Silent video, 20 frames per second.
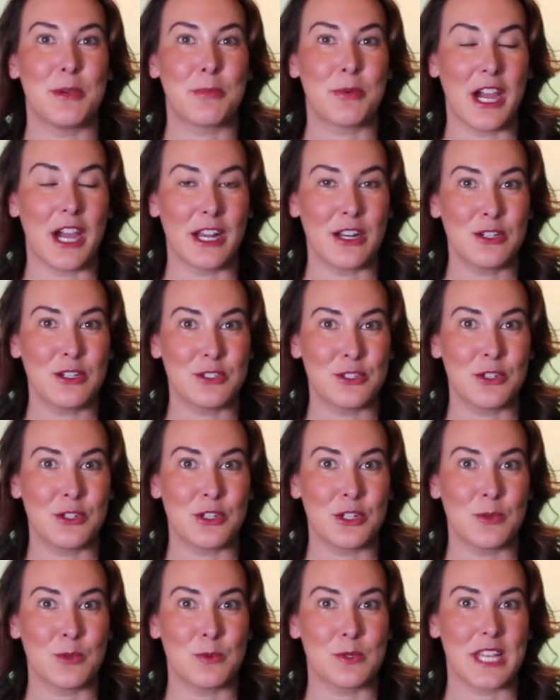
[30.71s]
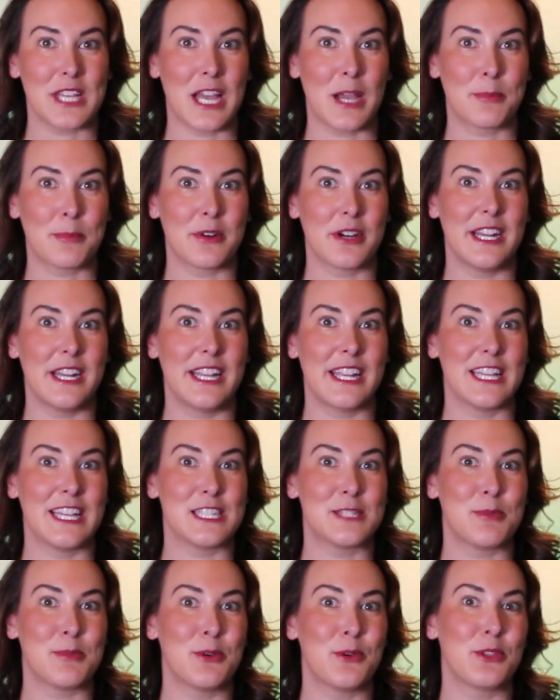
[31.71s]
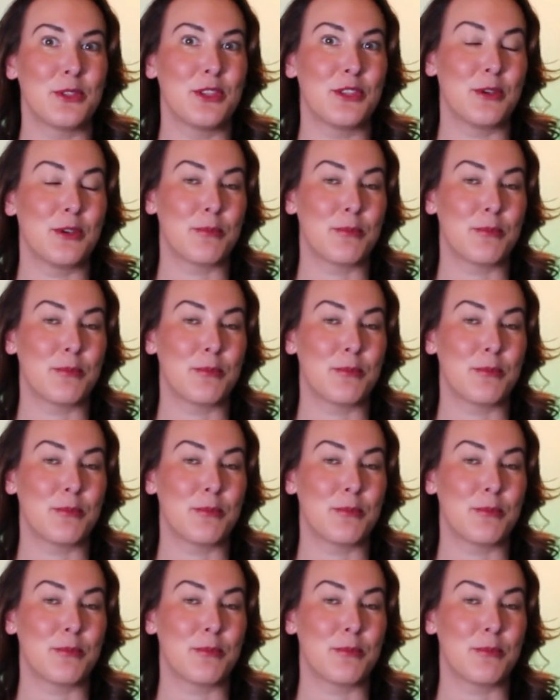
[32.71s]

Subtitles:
the product owner was operating as both